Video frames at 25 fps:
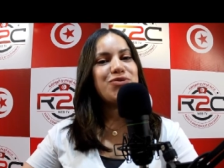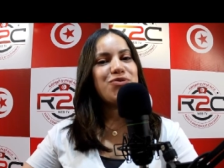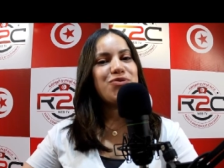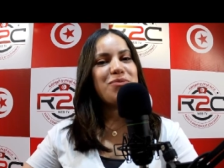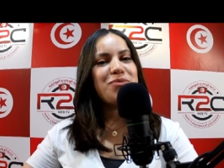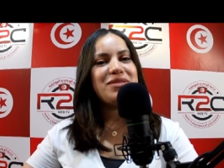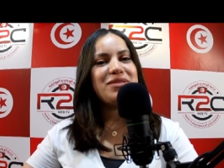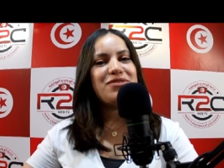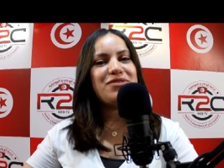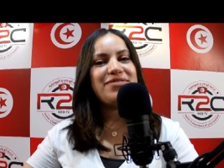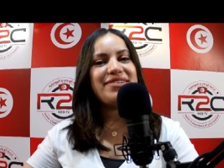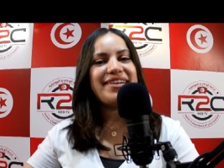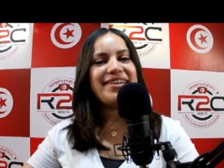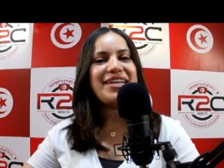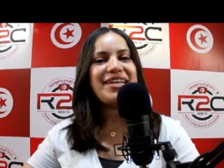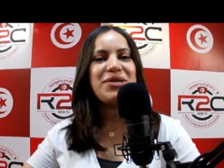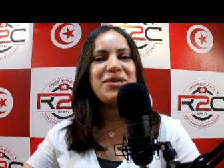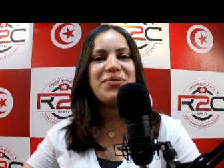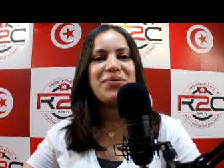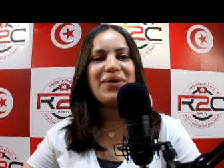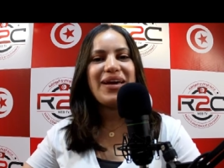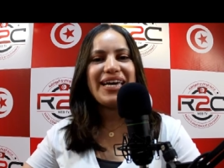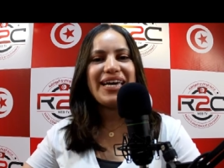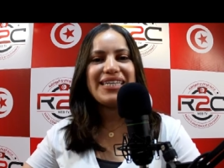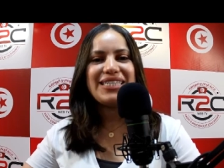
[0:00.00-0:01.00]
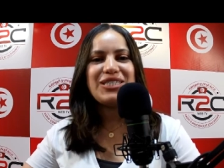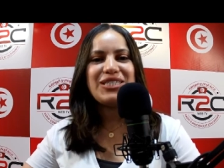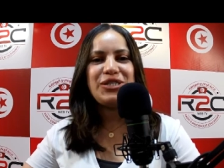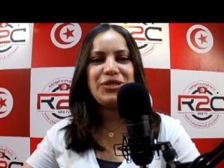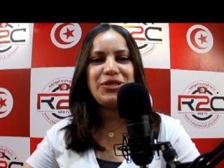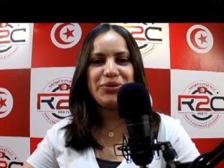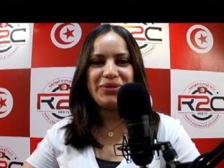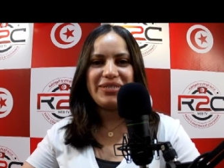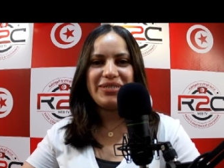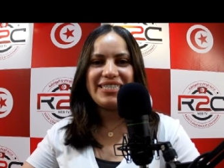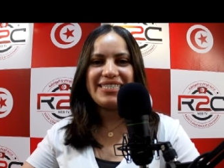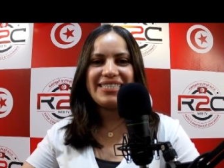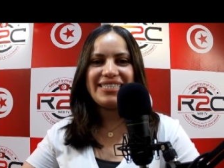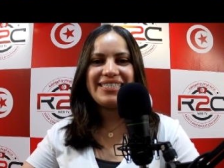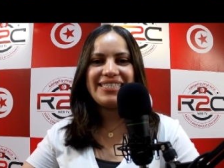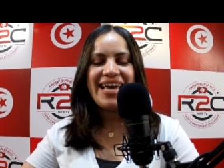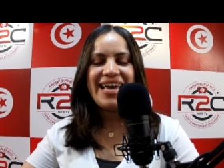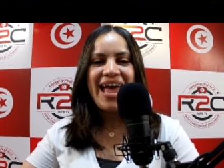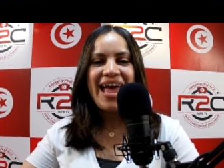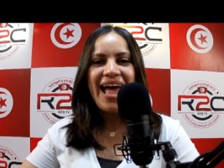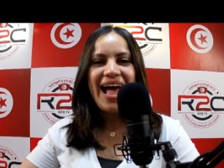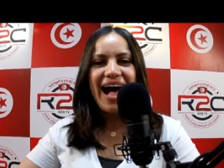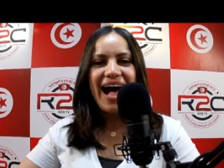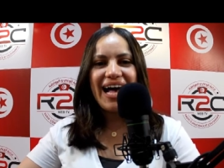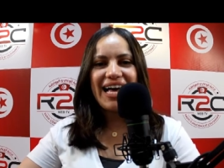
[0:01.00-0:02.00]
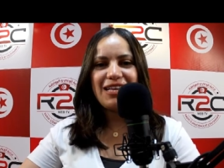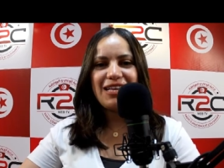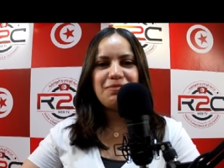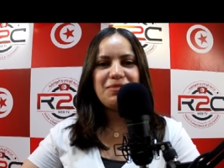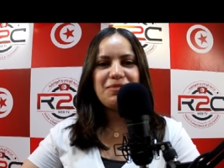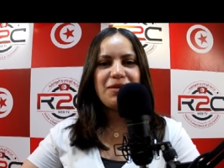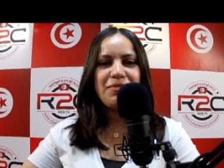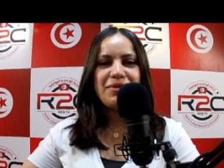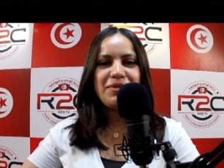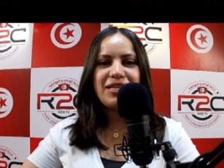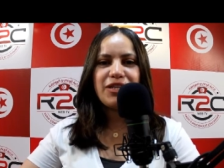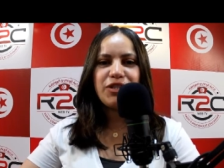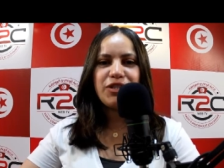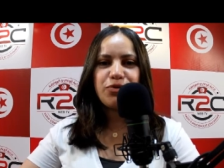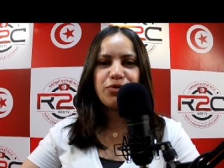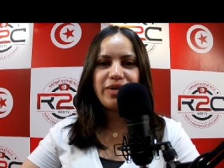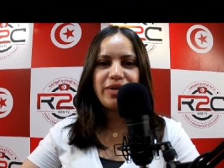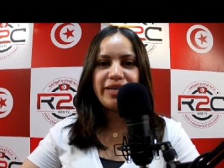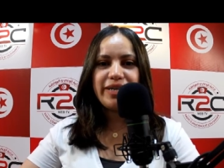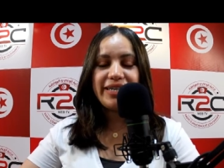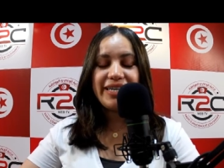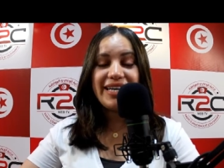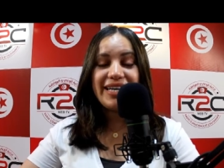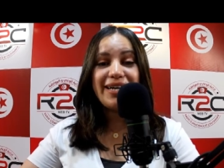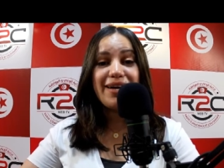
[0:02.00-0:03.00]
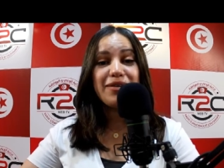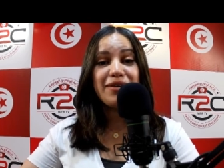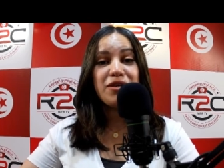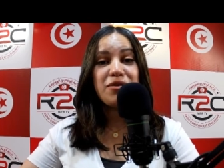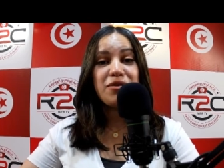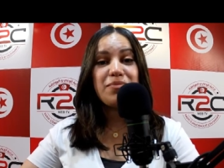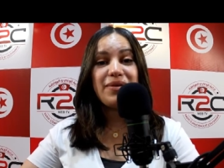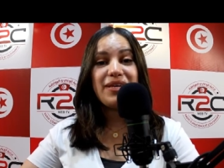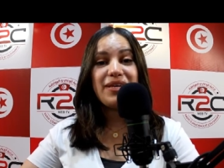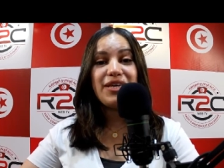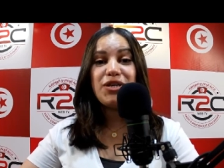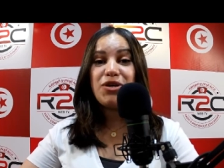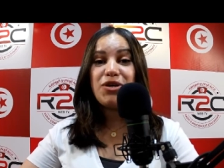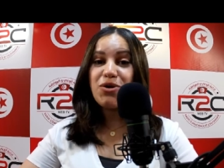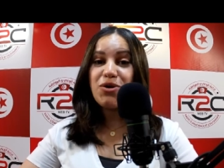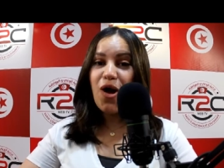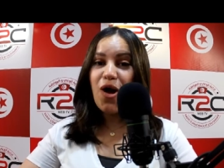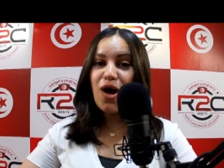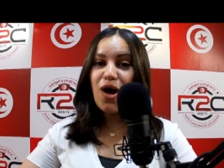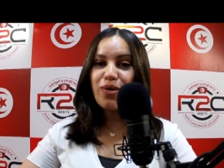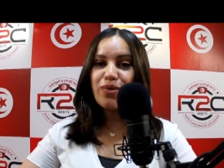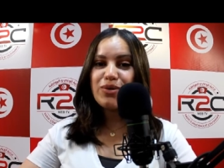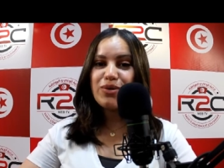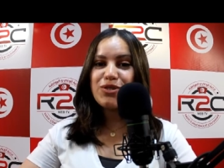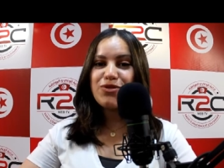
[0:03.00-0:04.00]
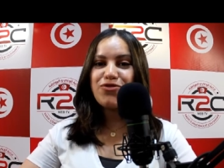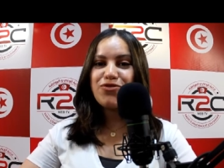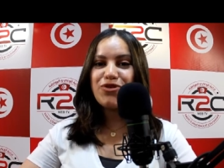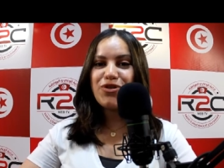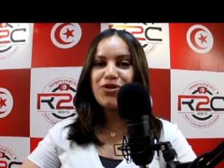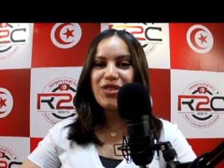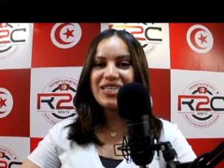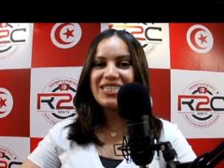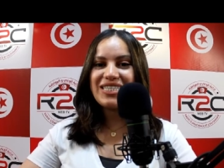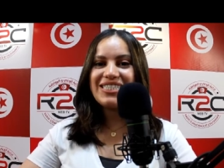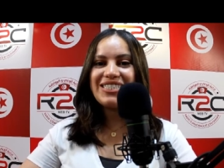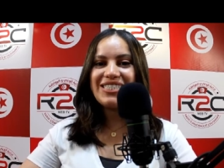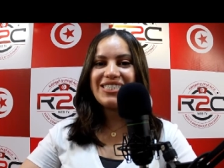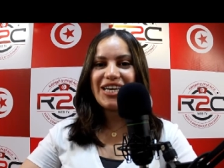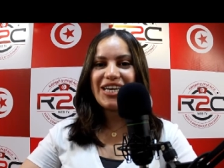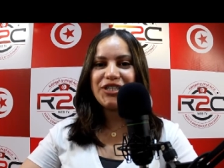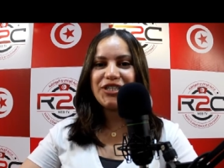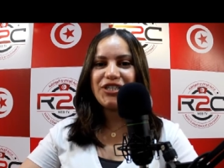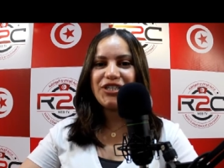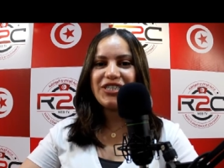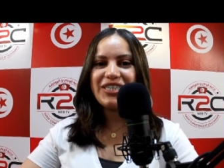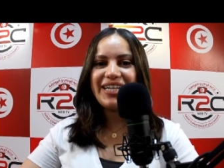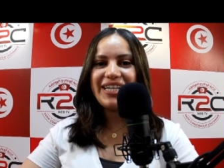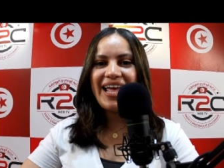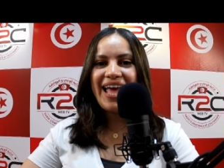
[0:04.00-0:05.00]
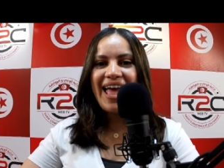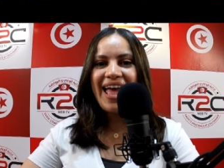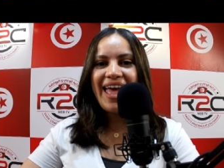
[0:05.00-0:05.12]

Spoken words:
Web TV radio in Tunis. I'm Yamina Touihari, gonna be your host for this session,